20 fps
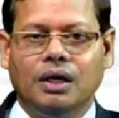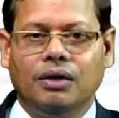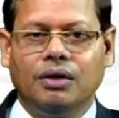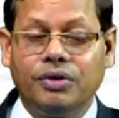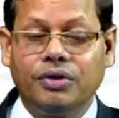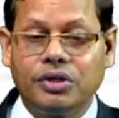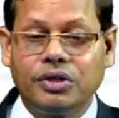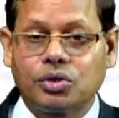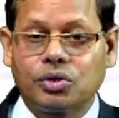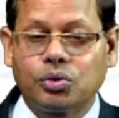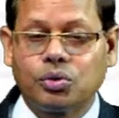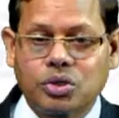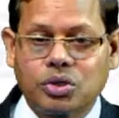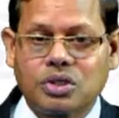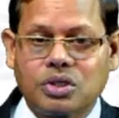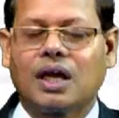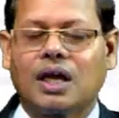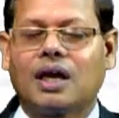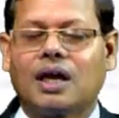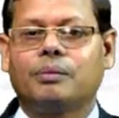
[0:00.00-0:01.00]
which
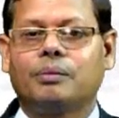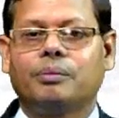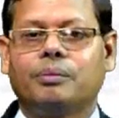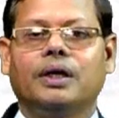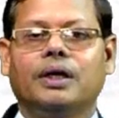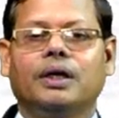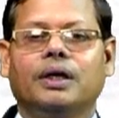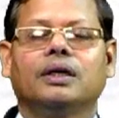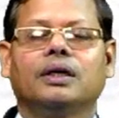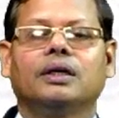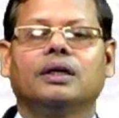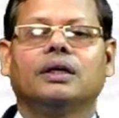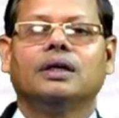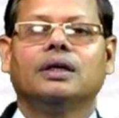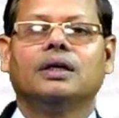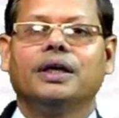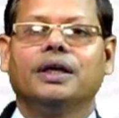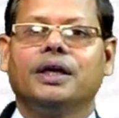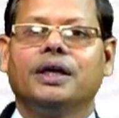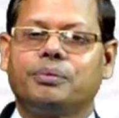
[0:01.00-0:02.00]
goods cannot be
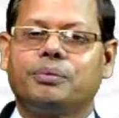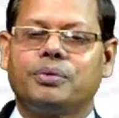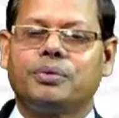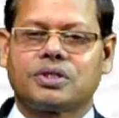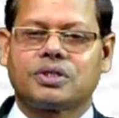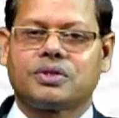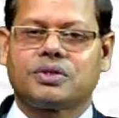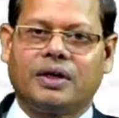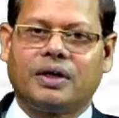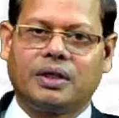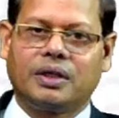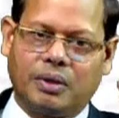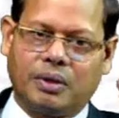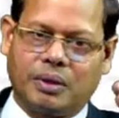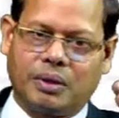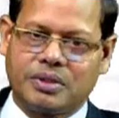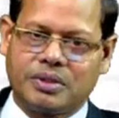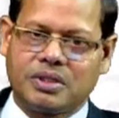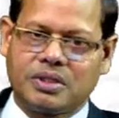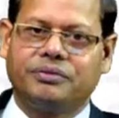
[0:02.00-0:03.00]
inputs for the
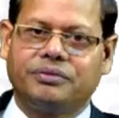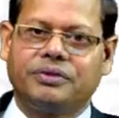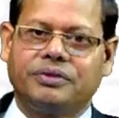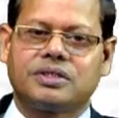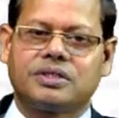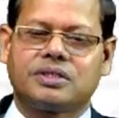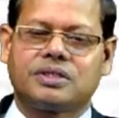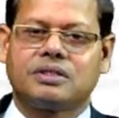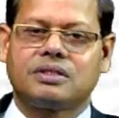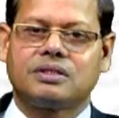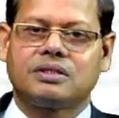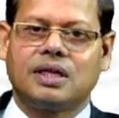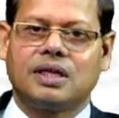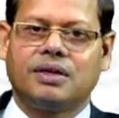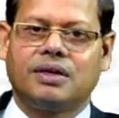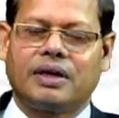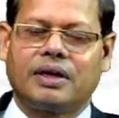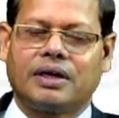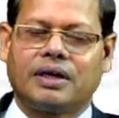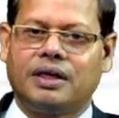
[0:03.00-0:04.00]
purpose of this
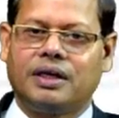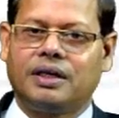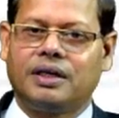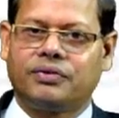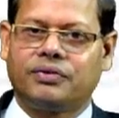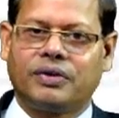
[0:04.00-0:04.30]
CENVAT credit.